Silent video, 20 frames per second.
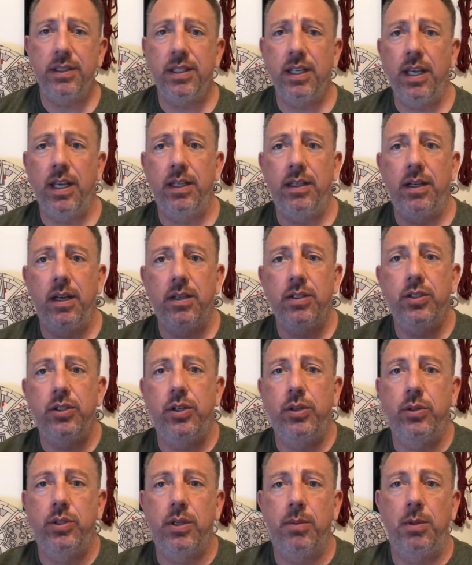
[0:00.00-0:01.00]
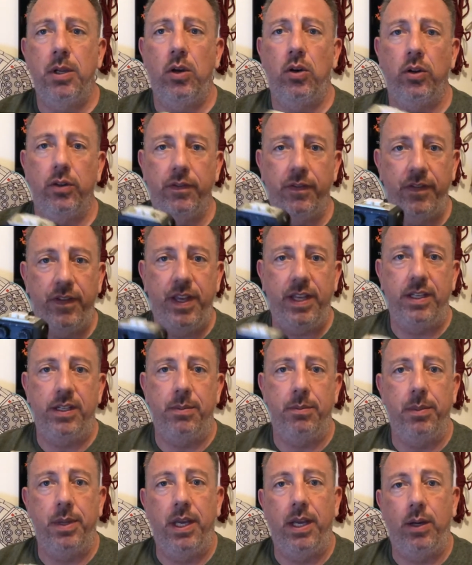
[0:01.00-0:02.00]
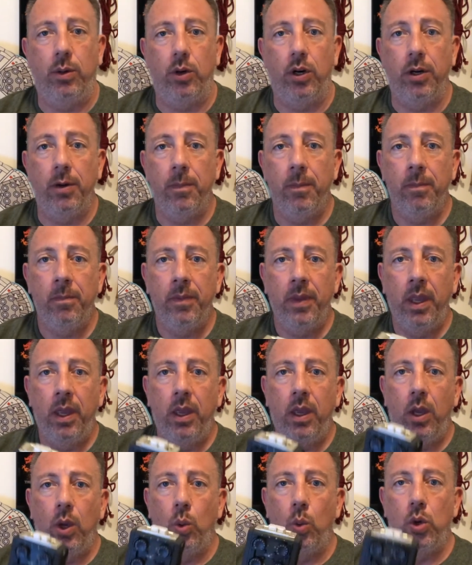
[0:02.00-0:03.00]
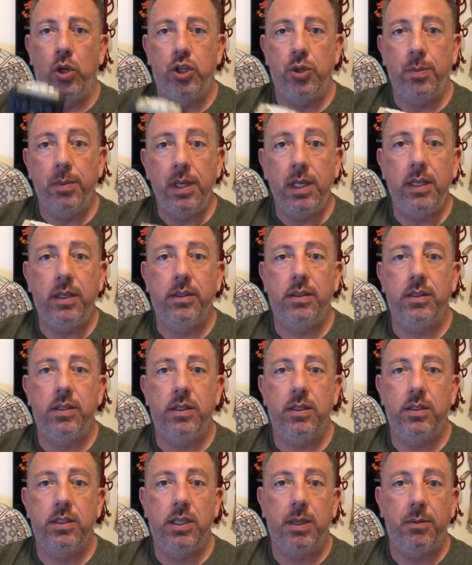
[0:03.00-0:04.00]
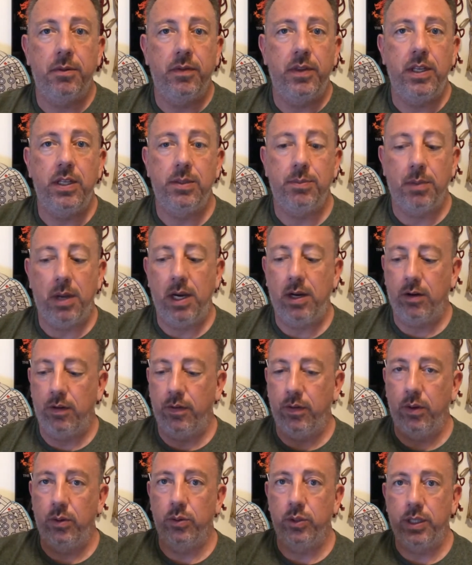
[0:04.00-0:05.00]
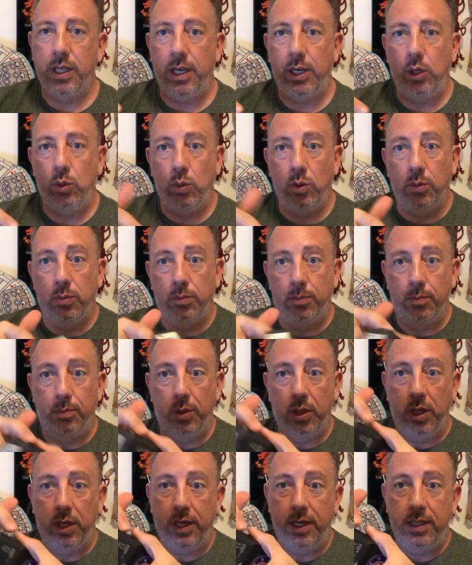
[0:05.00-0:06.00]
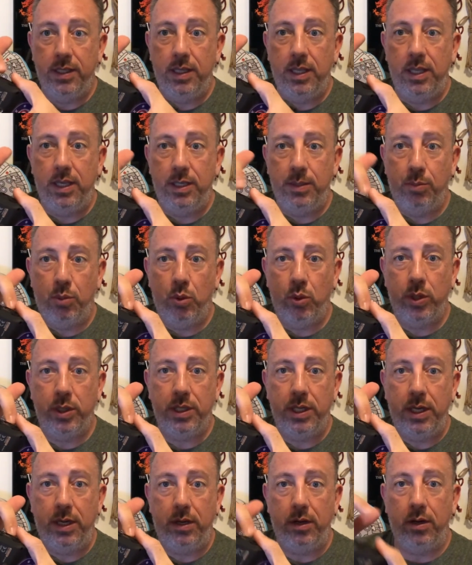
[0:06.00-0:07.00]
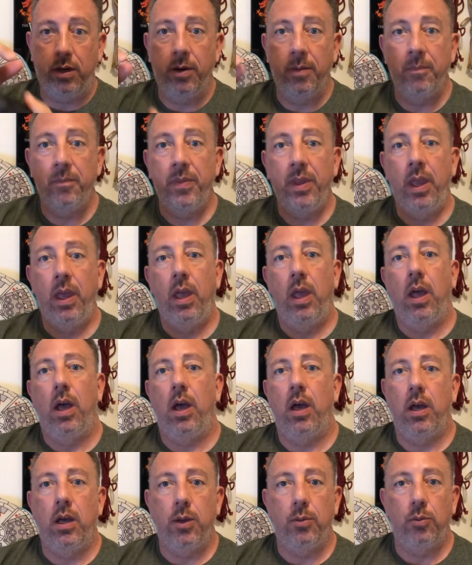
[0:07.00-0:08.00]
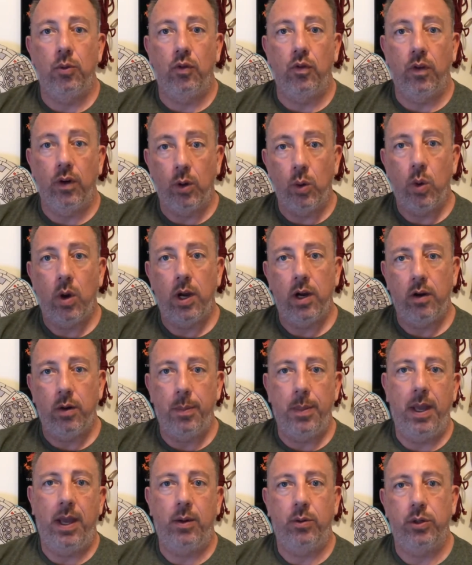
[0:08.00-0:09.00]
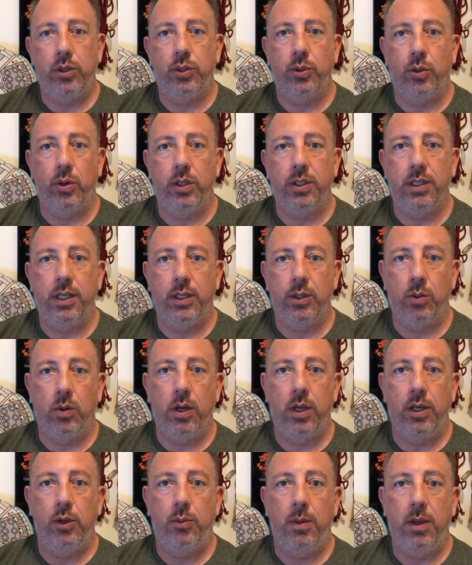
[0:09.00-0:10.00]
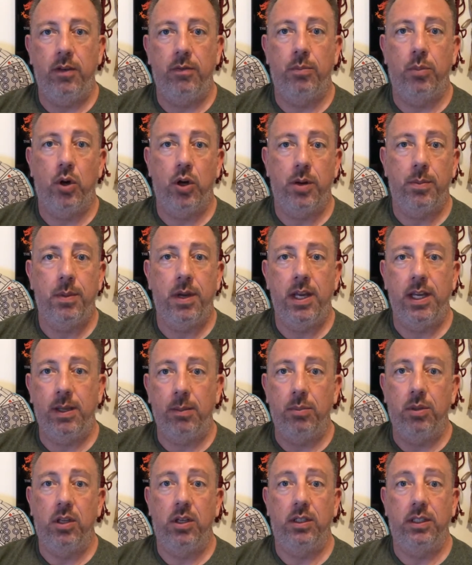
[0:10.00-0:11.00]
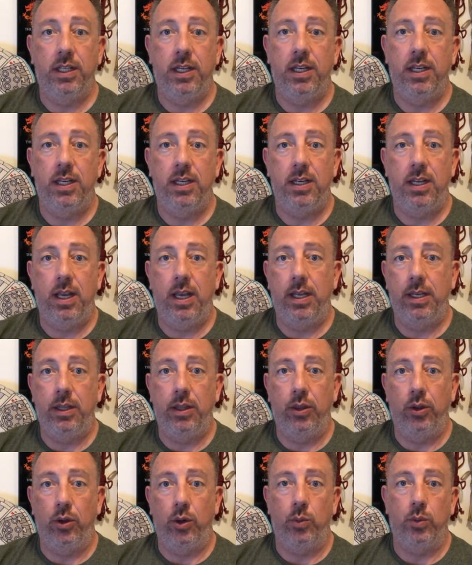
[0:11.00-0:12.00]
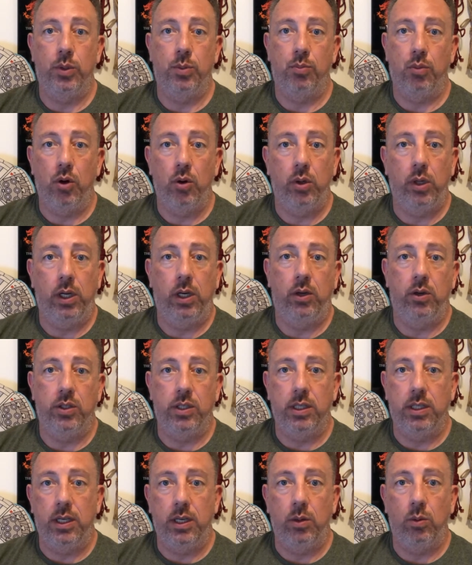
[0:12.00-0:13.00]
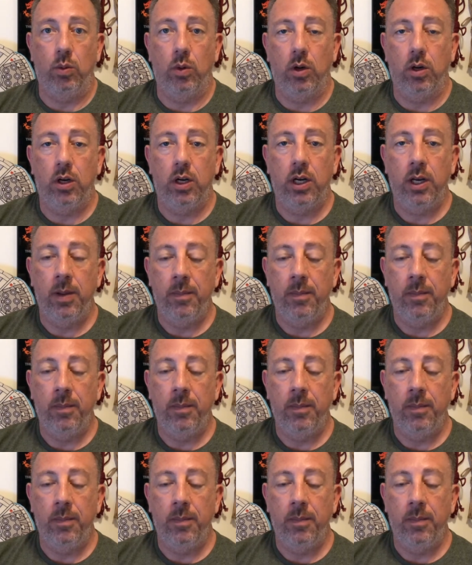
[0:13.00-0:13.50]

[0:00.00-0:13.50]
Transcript: it does do something called phantom power, which means some of these microphones that you will plug into these ports here require a power source. That's why you may have bought a mic and plugged it in and thought it was broken because it didn't work.